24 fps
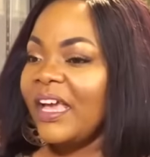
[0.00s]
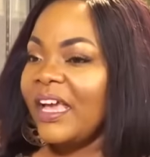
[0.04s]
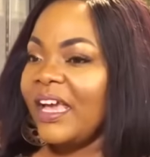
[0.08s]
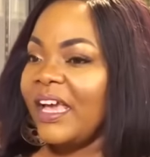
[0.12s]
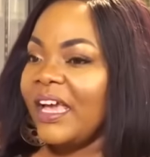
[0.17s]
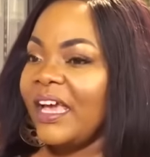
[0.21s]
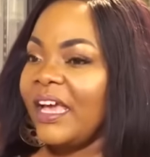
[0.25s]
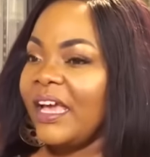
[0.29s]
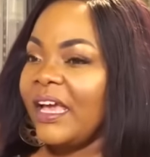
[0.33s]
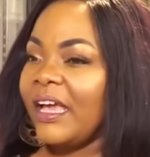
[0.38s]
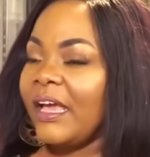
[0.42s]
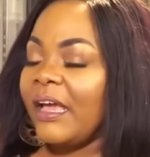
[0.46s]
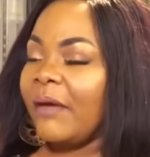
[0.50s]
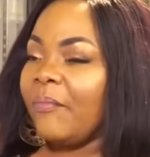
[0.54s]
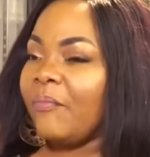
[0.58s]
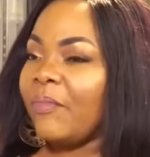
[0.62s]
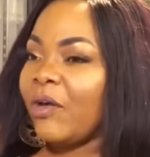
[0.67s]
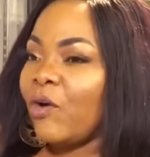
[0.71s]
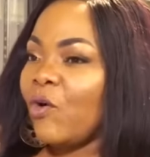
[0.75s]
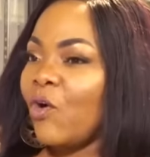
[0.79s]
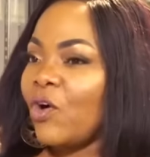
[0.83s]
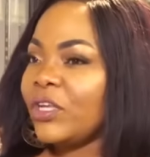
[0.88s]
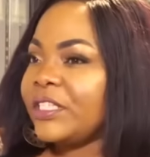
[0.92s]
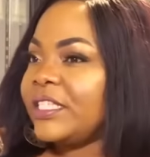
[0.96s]

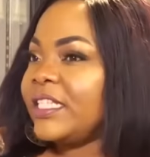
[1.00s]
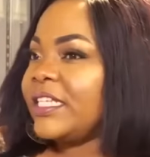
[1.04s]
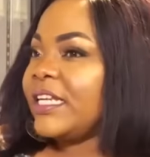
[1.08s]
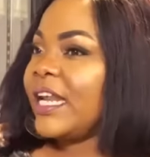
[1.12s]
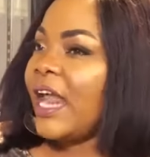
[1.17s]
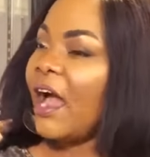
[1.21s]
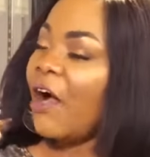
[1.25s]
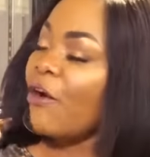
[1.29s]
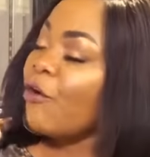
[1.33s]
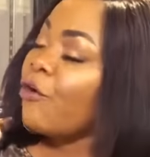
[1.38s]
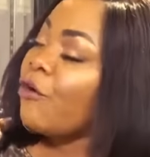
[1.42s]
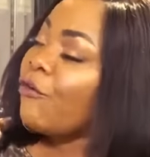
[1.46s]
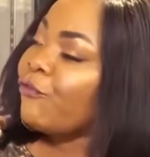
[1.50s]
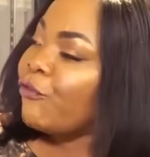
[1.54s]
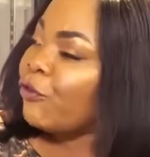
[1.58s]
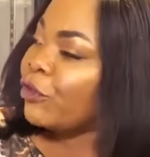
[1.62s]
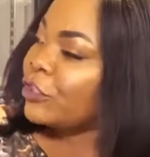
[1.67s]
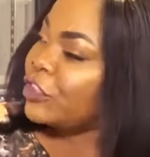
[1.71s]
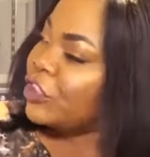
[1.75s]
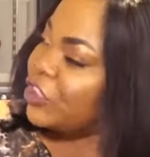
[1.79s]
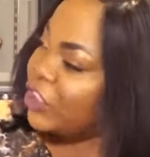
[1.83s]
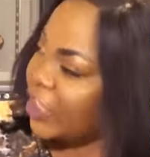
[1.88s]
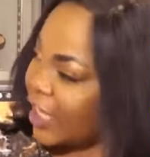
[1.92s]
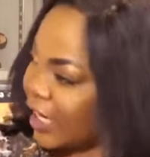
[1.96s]
me kotna
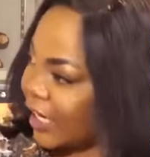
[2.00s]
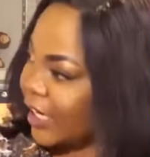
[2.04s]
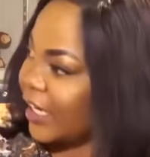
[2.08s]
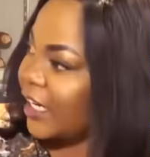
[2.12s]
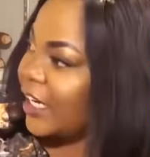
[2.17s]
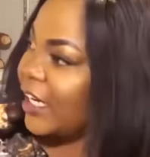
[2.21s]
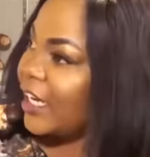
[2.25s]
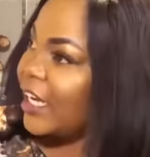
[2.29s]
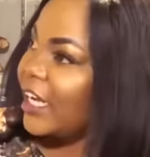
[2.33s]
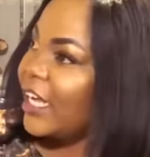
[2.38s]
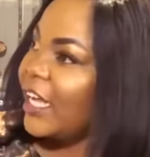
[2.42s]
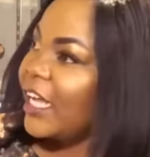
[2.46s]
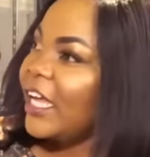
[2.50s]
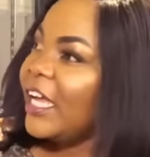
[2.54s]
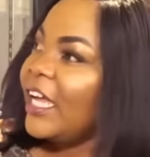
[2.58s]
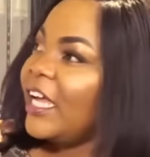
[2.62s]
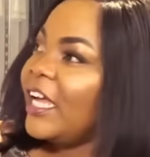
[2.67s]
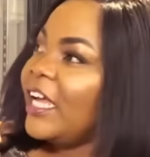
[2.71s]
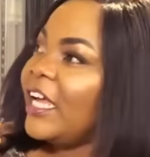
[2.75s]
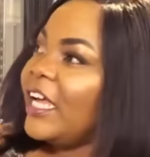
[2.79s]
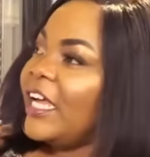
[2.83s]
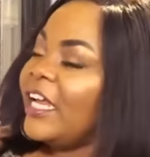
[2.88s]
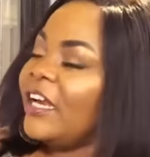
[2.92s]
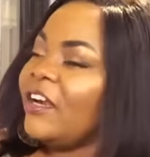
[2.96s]
nkofo nchen
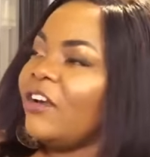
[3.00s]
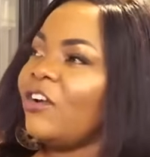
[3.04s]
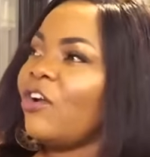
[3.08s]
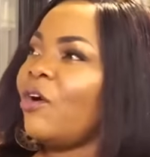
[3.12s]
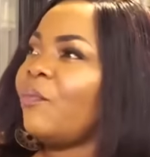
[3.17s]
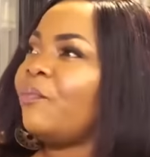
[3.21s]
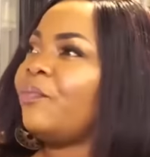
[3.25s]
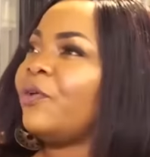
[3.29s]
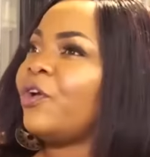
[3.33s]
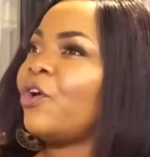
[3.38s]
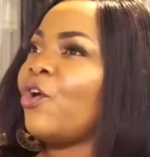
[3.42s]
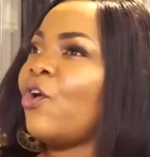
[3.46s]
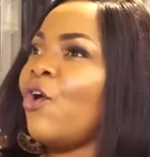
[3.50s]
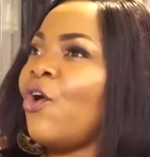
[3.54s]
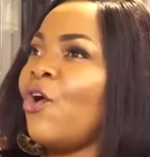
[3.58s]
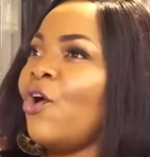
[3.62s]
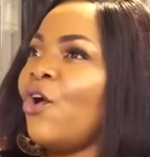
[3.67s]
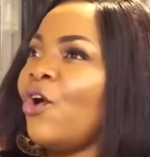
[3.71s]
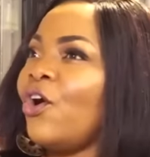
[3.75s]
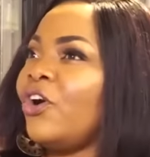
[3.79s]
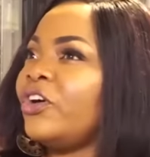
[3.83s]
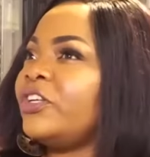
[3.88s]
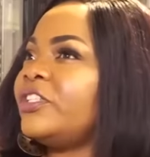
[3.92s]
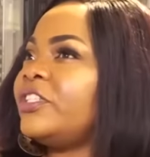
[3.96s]
not
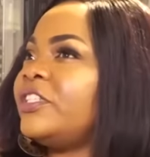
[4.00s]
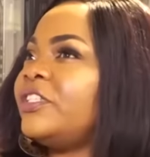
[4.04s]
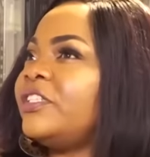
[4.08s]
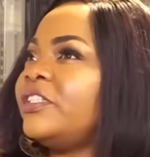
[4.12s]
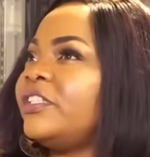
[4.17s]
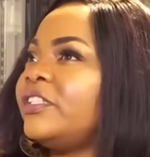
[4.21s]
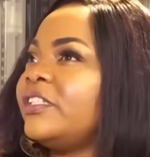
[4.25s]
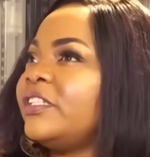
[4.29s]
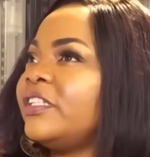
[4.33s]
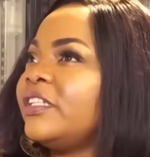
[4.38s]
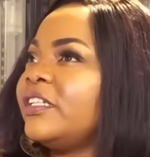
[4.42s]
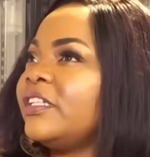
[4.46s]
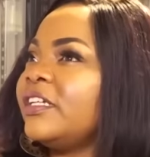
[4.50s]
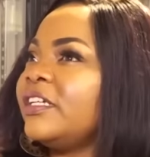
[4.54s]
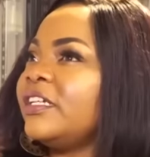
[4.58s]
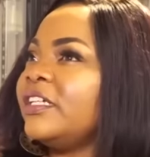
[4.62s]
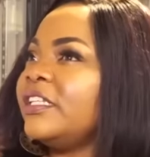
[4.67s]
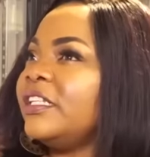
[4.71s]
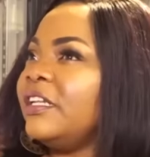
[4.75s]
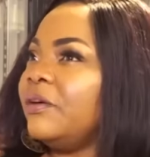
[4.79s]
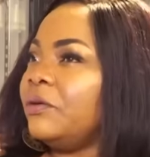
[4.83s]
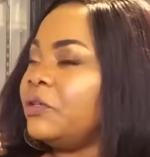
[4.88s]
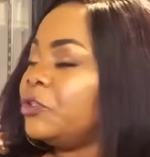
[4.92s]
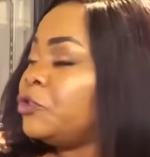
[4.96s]
because
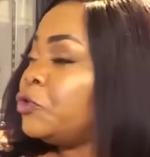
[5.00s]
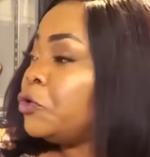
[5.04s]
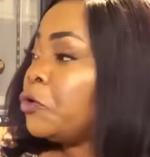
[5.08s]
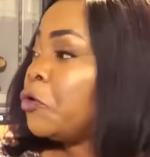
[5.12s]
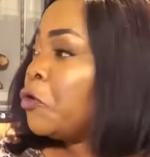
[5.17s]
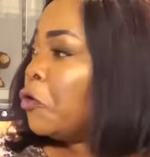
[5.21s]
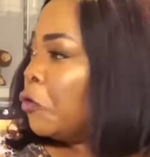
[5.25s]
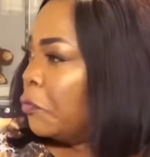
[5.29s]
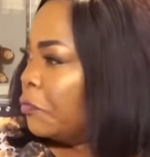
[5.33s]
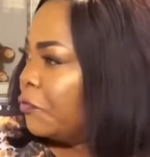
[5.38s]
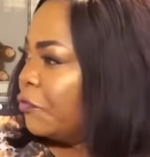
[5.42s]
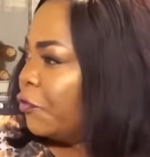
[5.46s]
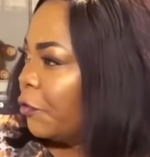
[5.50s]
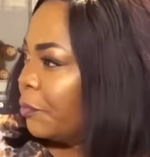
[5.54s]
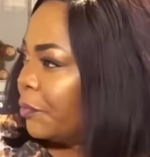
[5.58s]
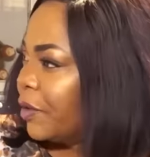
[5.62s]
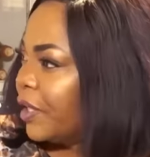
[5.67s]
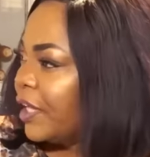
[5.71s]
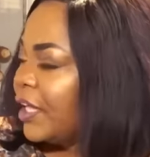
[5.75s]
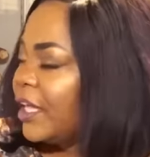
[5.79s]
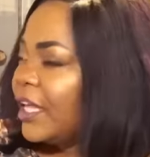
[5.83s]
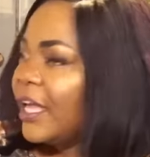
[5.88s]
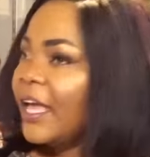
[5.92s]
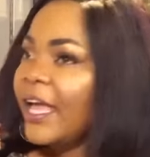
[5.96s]
there was no home for
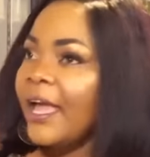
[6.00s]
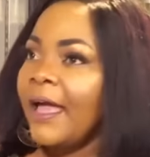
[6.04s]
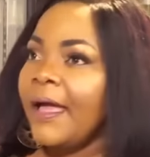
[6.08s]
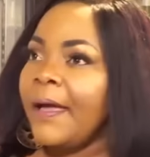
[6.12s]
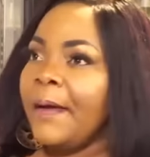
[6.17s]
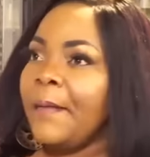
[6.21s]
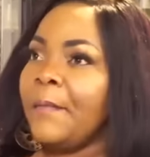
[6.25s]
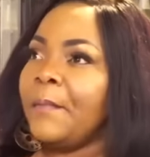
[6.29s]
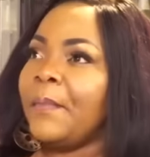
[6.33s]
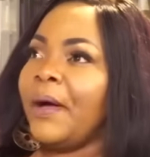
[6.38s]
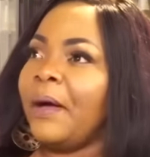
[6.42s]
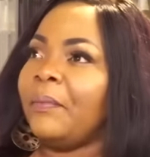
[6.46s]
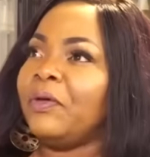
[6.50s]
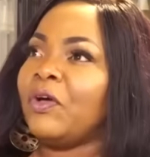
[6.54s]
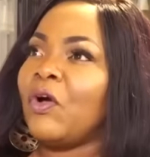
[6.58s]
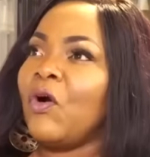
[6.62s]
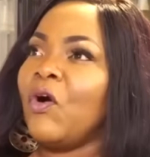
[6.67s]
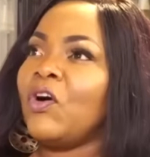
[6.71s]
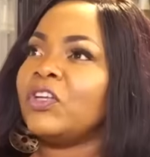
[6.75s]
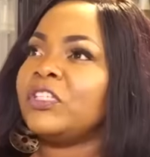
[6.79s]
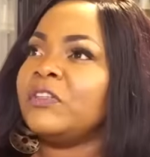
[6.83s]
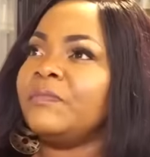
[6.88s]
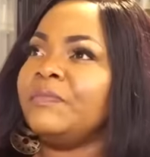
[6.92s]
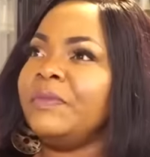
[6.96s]
me but
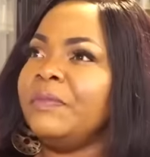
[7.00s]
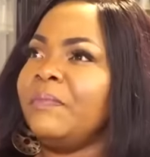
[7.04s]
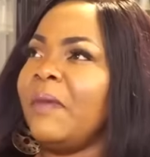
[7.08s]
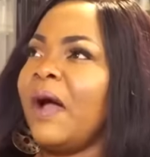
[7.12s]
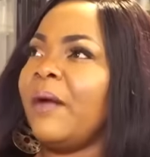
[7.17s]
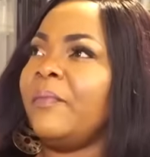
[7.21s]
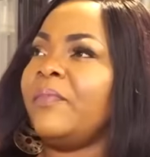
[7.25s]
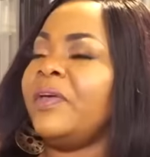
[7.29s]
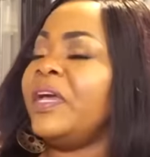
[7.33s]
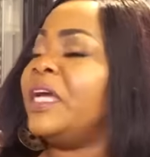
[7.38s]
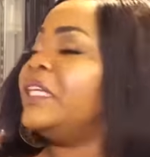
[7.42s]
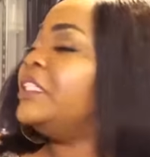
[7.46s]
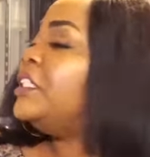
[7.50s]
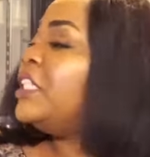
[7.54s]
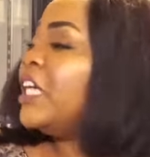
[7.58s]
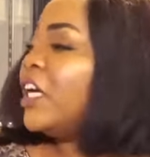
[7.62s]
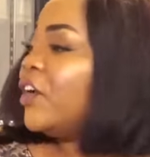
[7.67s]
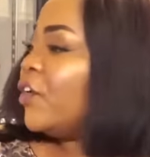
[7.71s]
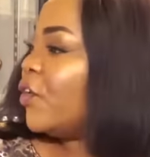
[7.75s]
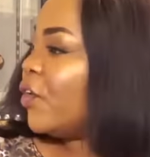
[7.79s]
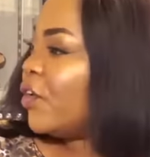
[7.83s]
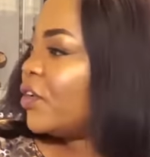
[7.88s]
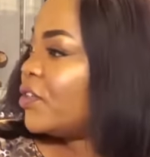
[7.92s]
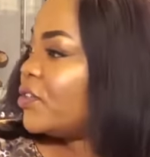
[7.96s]
because me mommy is
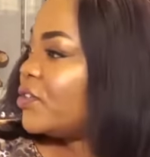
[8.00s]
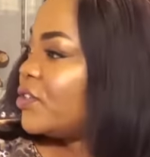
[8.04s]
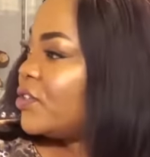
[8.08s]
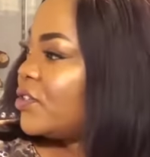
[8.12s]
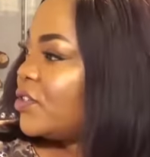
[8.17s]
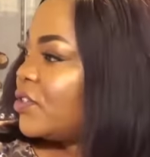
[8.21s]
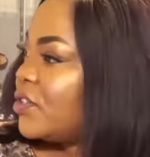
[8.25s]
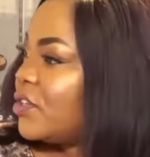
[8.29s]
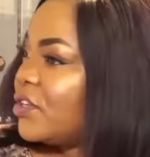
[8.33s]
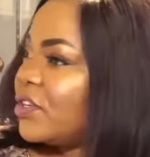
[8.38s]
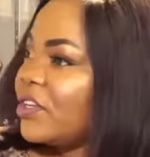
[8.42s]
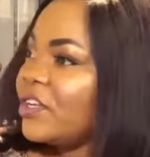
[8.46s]
generous.